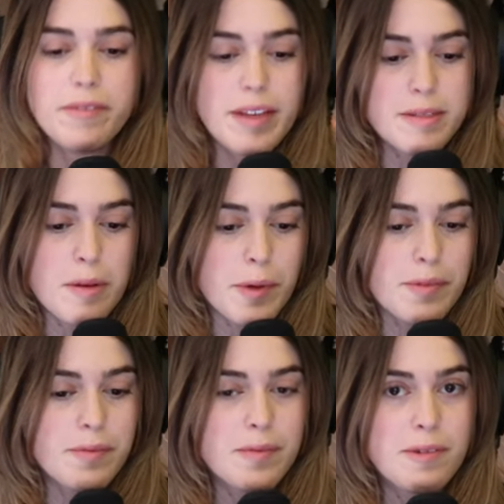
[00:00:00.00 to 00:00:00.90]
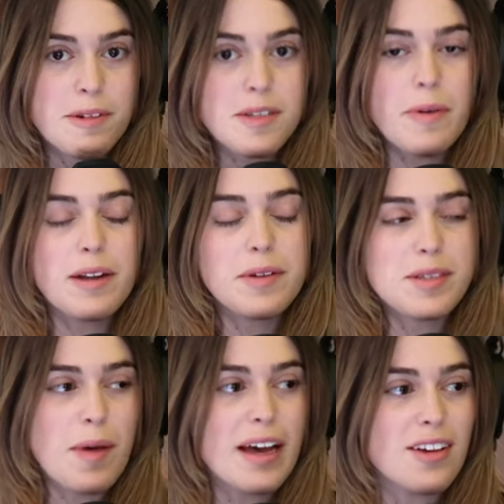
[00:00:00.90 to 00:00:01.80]
this moment. So why don't we
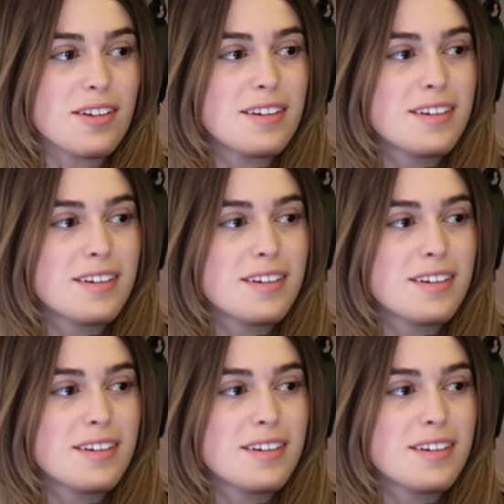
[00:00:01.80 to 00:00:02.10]
smile?